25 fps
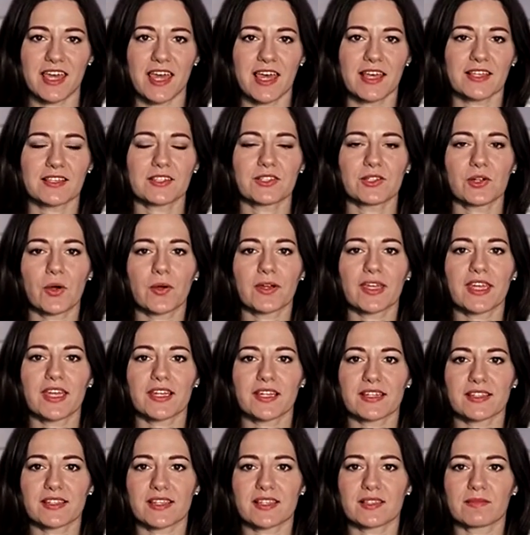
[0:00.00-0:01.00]
Stock
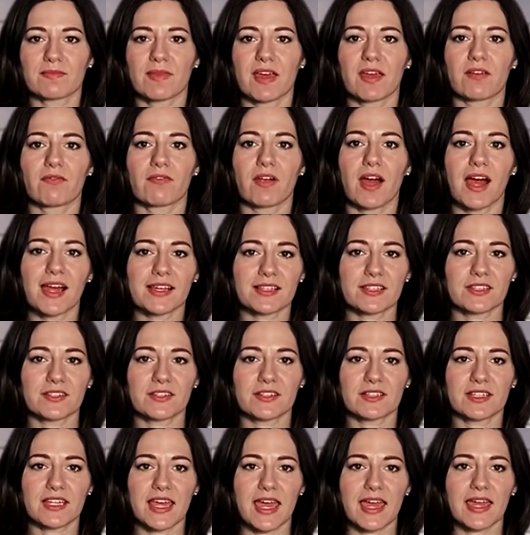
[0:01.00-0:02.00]
indices may rise
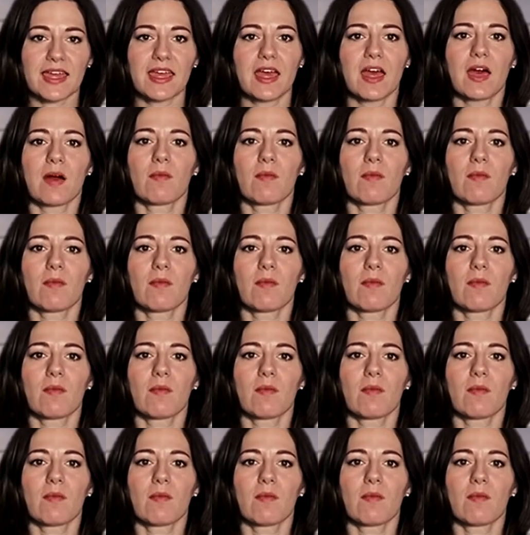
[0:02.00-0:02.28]
today